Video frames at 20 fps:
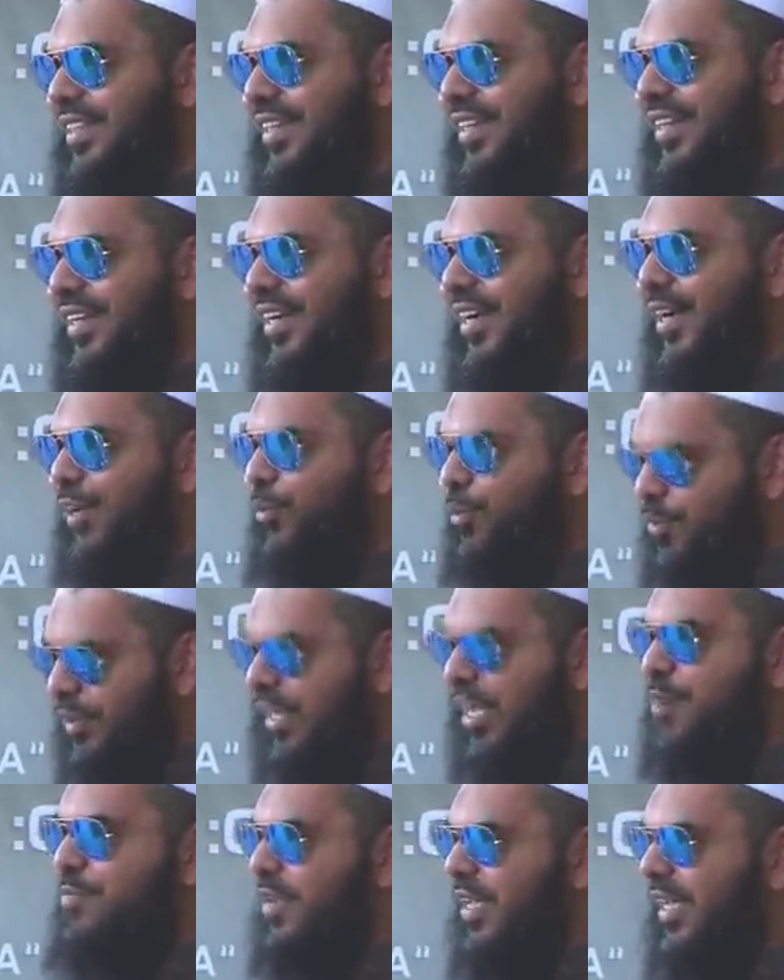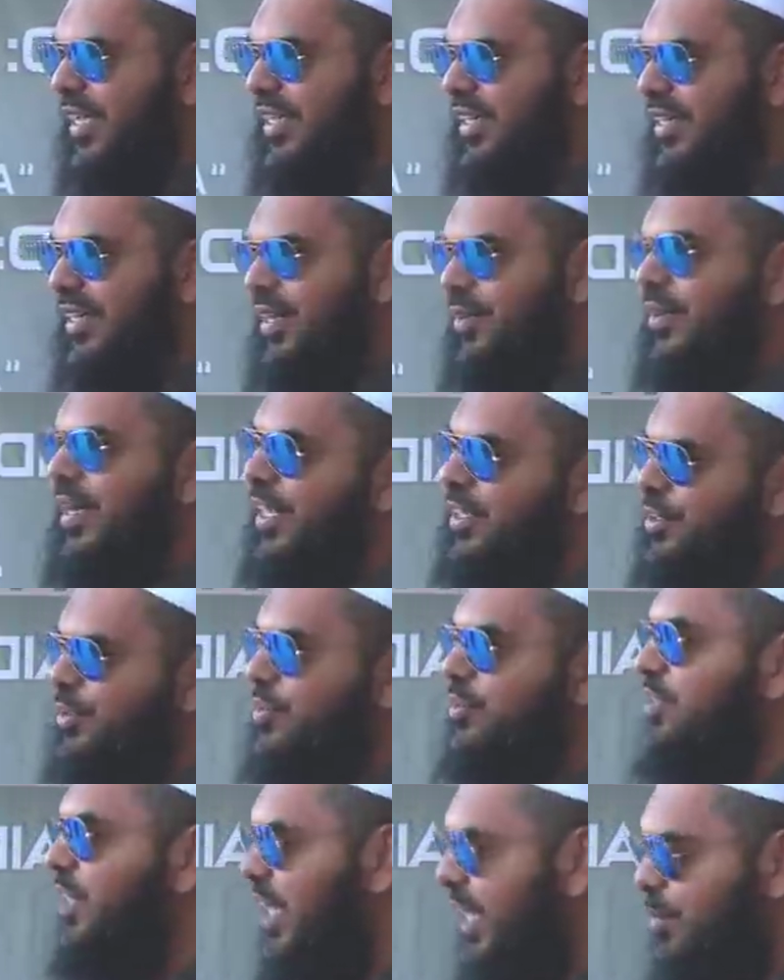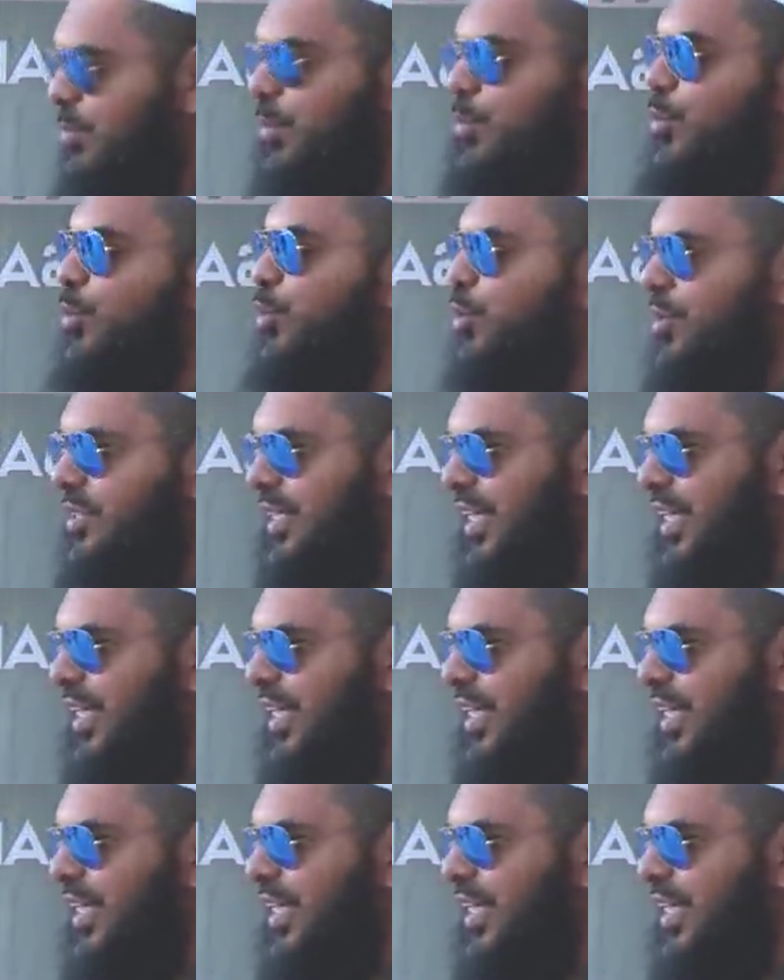Uh, we'll be coming. When I do, inshallah, maybe we'll go